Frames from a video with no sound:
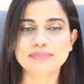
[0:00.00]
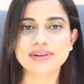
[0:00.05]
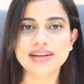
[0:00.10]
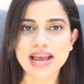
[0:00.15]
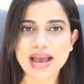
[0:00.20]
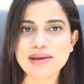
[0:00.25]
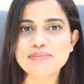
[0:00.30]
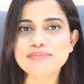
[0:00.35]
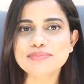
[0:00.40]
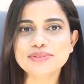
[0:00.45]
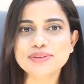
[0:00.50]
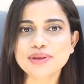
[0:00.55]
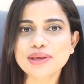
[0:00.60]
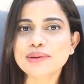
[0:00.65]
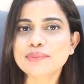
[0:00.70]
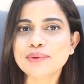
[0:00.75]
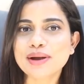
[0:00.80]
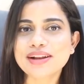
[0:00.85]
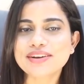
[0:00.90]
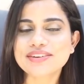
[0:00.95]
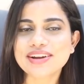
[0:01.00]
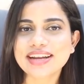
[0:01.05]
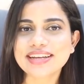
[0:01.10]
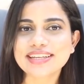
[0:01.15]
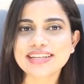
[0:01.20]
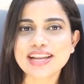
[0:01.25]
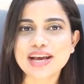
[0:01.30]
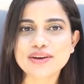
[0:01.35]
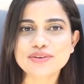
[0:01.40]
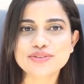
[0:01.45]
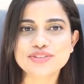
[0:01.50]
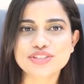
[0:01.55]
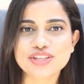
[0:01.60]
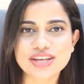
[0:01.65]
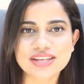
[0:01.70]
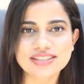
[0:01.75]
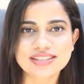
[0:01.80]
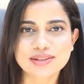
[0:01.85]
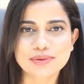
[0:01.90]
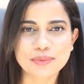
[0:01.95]
But I'm doing well right now,
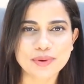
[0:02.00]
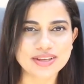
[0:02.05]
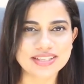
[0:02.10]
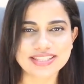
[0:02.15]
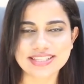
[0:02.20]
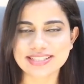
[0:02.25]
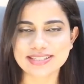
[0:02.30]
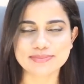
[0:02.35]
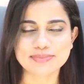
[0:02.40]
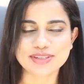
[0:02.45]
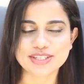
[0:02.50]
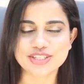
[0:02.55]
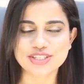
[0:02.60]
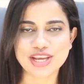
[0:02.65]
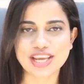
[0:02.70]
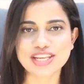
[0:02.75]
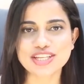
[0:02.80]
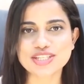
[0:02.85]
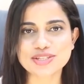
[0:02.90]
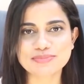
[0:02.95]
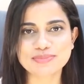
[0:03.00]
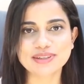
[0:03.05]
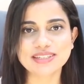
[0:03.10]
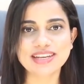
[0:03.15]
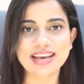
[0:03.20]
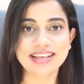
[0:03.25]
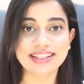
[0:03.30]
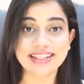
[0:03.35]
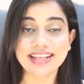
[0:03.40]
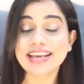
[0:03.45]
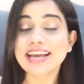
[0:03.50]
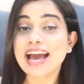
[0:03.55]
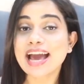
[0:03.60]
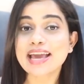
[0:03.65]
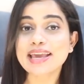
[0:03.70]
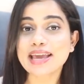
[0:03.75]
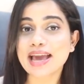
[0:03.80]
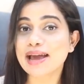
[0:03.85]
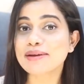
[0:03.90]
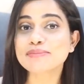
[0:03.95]
just the voice is a bit changed, but I think
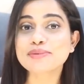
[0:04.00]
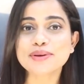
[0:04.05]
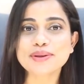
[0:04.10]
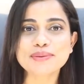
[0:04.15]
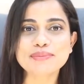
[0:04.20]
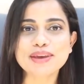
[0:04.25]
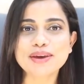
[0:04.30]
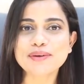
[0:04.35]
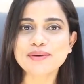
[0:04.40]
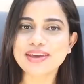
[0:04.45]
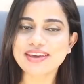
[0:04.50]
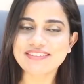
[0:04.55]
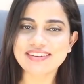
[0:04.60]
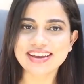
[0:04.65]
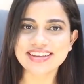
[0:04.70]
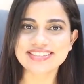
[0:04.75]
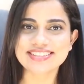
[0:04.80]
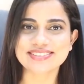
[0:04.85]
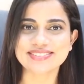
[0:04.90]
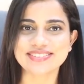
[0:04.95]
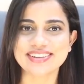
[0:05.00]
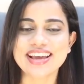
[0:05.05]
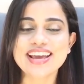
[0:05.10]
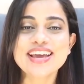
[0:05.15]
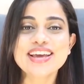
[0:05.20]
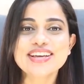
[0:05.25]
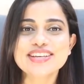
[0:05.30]
I am going to be okay very soon.